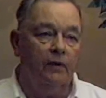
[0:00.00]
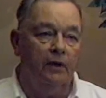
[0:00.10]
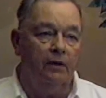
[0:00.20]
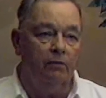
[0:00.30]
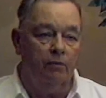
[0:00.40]

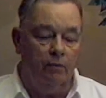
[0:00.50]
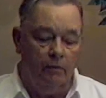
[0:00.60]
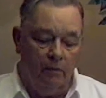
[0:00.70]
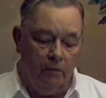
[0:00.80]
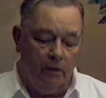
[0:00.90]
The
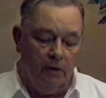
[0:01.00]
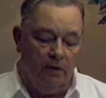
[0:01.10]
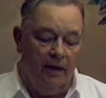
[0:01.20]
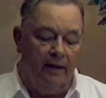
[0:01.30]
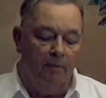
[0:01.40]

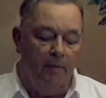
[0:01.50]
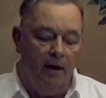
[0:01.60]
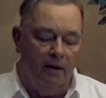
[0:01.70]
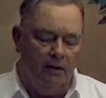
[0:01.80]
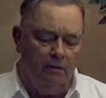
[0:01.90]

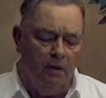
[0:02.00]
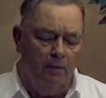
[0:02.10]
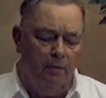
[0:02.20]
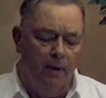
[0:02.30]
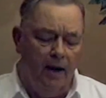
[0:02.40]

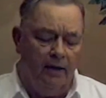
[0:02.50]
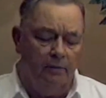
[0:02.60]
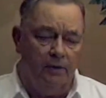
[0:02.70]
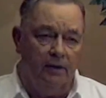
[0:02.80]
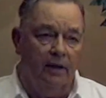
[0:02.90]
rubber
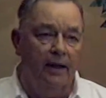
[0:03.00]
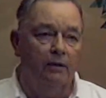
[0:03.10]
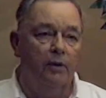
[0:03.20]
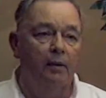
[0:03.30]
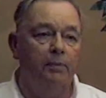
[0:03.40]
bottoms and
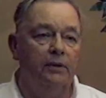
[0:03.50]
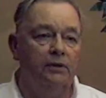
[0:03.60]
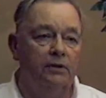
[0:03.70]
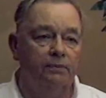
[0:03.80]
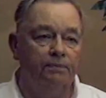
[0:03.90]
leather
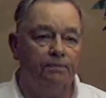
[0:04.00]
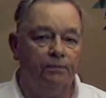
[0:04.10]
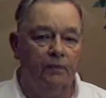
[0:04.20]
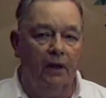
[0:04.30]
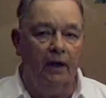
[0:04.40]
uppers,
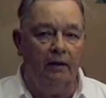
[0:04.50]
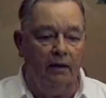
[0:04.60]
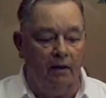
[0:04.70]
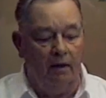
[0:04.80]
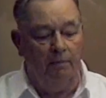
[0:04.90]
and
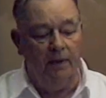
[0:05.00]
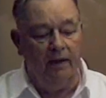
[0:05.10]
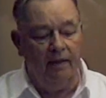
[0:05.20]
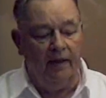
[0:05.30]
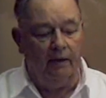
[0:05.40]
they had a
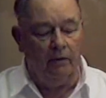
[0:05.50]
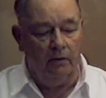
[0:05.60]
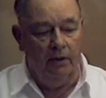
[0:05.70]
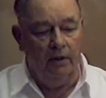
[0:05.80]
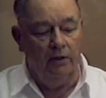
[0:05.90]
big, thick
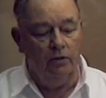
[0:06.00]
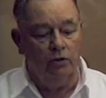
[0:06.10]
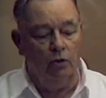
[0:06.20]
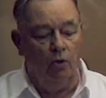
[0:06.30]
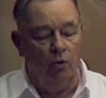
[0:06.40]

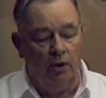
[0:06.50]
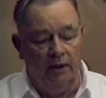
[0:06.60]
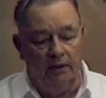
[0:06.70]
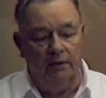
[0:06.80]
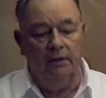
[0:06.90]
sole
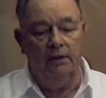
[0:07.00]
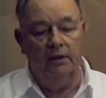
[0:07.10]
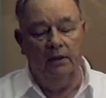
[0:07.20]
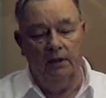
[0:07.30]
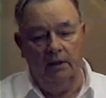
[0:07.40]
in it,
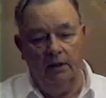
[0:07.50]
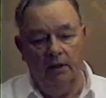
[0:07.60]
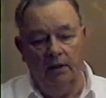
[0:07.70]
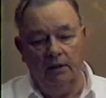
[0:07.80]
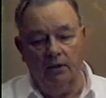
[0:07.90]

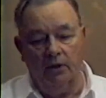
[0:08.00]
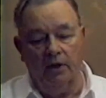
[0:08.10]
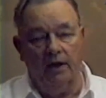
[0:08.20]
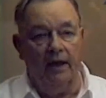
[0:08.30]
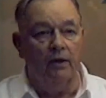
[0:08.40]
so you
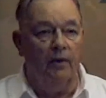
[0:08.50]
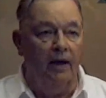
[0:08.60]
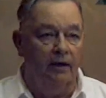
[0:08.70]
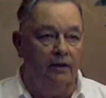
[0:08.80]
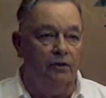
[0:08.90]
could get
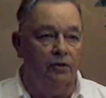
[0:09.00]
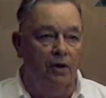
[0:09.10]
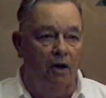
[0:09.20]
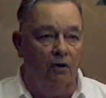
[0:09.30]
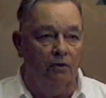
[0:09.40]
around in the
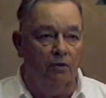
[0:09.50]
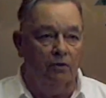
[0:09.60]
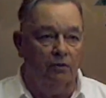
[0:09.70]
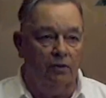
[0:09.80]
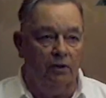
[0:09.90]
snow.
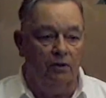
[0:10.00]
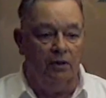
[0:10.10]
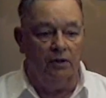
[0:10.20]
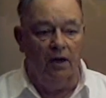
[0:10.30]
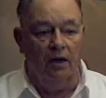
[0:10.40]
Of
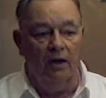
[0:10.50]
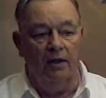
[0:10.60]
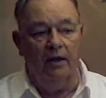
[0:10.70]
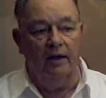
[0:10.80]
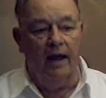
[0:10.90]
course,
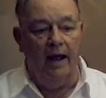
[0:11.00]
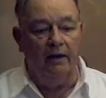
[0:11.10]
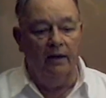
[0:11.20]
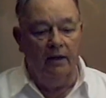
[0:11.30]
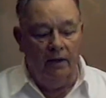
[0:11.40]
other than
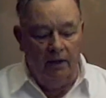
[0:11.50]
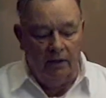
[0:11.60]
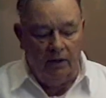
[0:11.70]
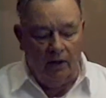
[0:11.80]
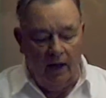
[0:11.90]
that,
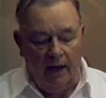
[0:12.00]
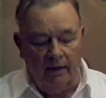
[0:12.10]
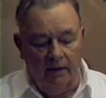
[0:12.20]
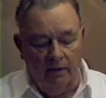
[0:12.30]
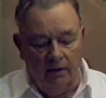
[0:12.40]
you
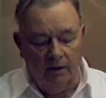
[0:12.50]
had